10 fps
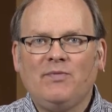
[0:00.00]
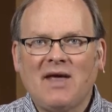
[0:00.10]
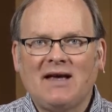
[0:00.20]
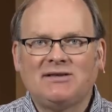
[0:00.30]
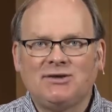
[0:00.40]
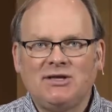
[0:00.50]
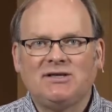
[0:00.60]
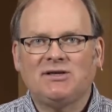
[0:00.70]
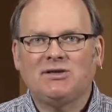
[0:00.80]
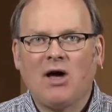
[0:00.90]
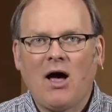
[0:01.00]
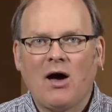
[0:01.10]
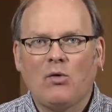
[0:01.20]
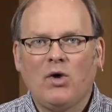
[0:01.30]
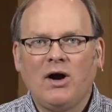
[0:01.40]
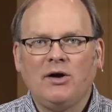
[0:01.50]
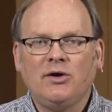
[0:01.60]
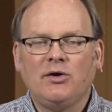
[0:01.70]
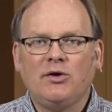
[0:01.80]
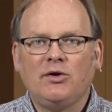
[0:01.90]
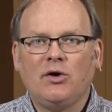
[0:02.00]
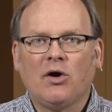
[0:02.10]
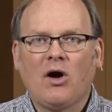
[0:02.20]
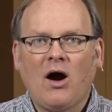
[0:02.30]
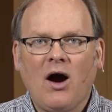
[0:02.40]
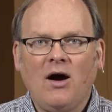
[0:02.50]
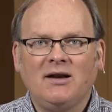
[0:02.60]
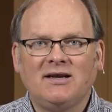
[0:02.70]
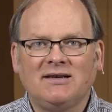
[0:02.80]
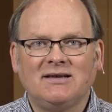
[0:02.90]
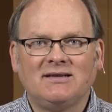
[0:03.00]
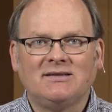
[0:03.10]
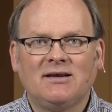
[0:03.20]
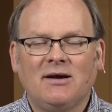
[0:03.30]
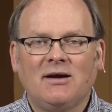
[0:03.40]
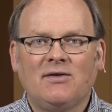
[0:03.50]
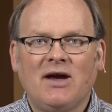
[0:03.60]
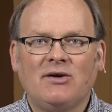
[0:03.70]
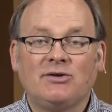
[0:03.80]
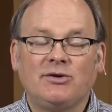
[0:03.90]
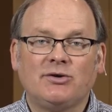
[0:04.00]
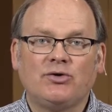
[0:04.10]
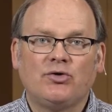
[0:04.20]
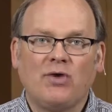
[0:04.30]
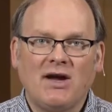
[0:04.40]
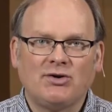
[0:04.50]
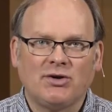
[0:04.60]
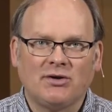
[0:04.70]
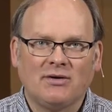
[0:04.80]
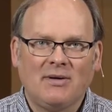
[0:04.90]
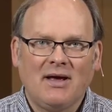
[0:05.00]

as Jesus taught, where your heart is, there is your treasure.